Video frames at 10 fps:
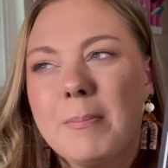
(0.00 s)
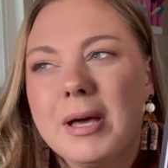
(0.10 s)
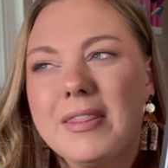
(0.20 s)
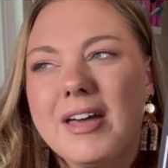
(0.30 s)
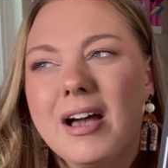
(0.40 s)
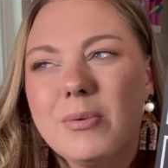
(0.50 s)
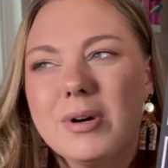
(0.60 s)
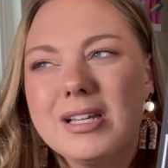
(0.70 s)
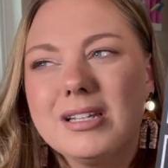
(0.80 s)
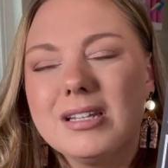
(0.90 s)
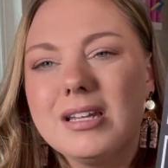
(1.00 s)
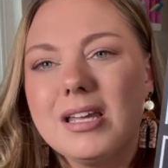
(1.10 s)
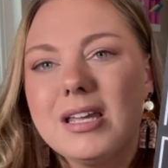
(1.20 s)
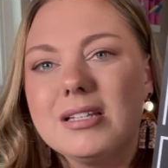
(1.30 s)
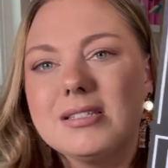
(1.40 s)
but that one,
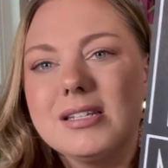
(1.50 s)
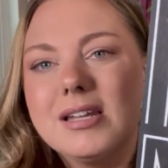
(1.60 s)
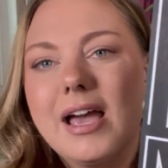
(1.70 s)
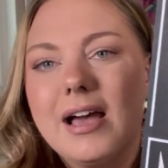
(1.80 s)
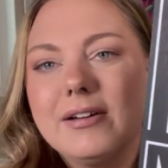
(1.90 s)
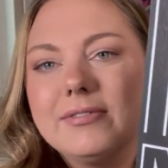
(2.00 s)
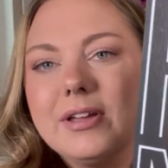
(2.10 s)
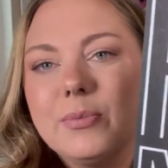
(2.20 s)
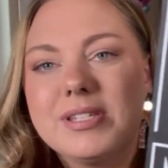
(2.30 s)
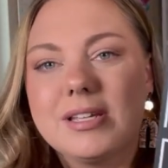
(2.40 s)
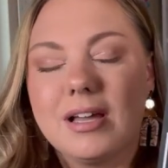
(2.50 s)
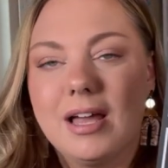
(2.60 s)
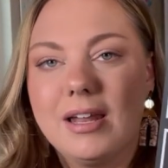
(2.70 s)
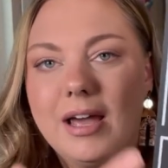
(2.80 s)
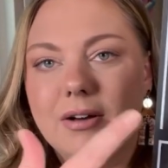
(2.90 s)
it didn't have, it wasn't
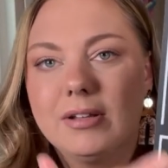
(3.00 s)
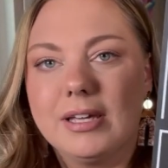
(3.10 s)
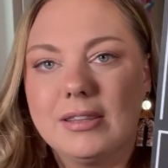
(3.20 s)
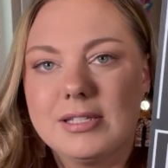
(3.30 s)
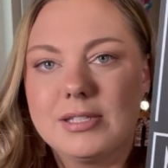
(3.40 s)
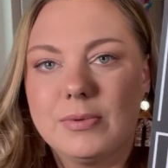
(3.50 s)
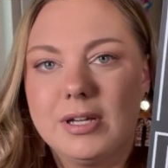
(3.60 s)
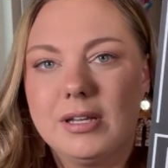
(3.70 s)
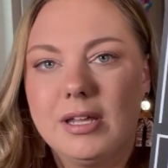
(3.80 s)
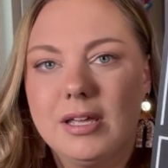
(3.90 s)
cut out like this one.